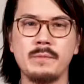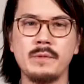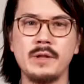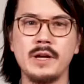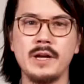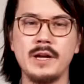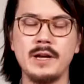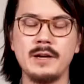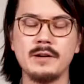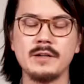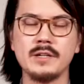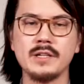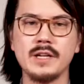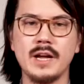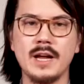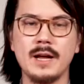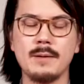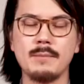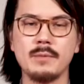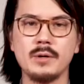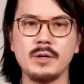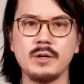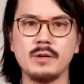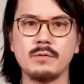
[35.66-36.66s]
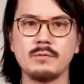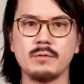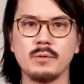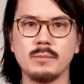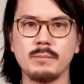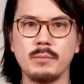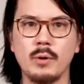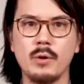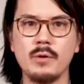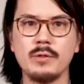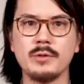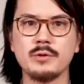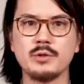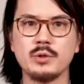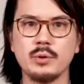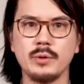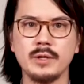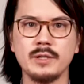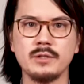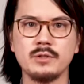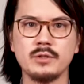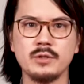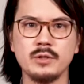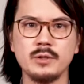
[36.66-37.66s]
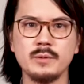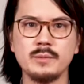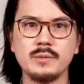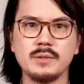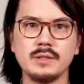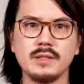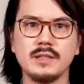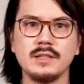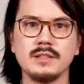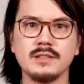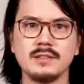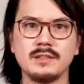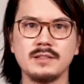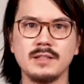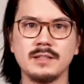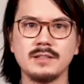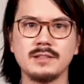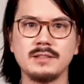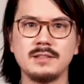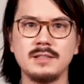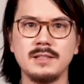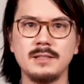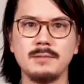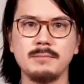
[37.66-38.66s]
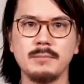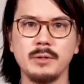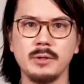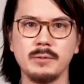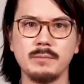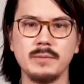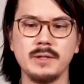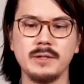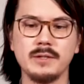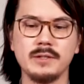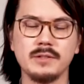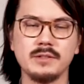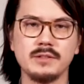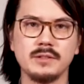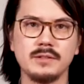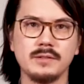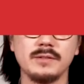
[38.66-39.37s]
The inner diameter for both joint tubes is 16 millimeters.